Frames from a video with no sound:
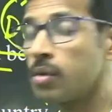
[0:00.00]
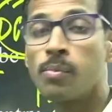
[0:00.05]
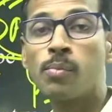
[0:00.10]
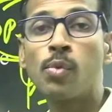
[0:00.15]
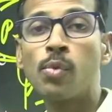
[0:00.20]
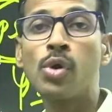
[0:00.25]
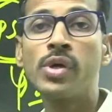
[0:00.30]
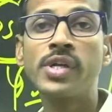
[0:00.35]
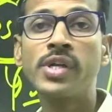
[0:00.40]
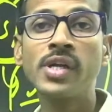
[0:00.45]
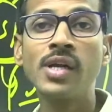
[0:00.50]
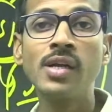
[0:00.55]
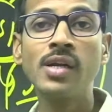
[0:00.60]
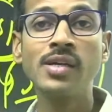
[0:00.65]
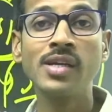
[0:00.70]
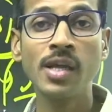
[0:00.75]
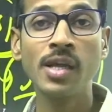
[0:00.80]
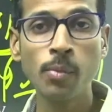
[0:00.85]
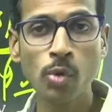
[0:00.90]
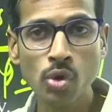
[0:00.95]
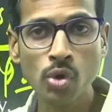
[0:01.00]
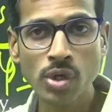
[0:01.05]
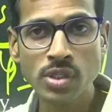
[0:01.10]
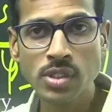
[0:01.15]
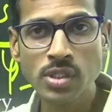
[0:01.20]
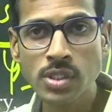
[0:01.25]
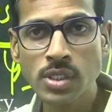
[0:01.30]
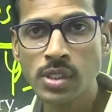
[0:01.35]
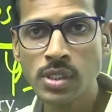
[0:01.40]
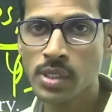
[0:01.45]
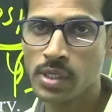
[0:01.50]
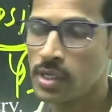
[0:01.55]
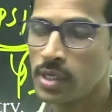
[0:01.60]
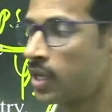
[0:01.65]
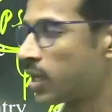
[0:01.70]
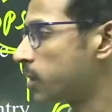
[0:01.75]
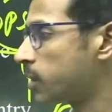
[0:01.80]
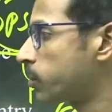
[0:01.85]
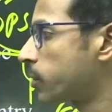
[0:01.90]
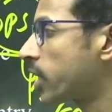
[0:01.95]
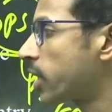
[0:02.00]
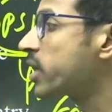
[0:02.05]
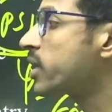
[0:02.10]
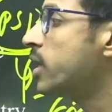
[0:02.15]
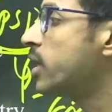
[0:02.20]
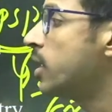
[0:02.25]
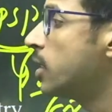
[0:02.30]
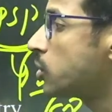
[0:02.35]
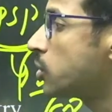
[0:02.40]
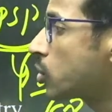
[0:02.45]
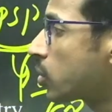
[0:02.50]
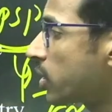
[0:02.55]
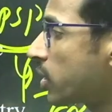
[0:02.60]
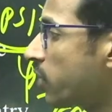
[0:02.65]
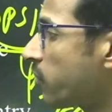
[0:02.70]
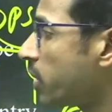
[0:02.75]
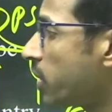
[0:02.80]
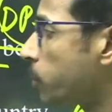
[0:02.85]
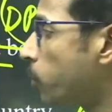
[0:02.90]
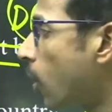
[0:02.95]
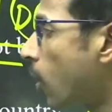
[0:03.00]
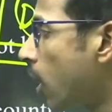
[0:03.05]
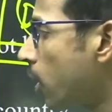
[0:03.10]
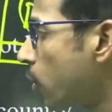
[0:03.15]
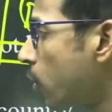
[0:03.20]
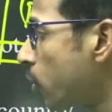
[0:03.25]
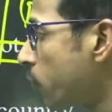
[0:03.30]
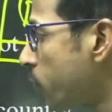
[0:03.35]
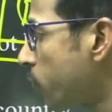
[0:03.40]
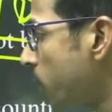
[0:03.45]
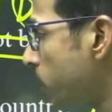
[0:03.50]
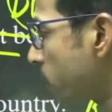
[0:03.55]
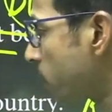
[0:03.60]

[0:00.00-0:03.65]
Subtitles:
political democracy in India, right? So they were borrowed from the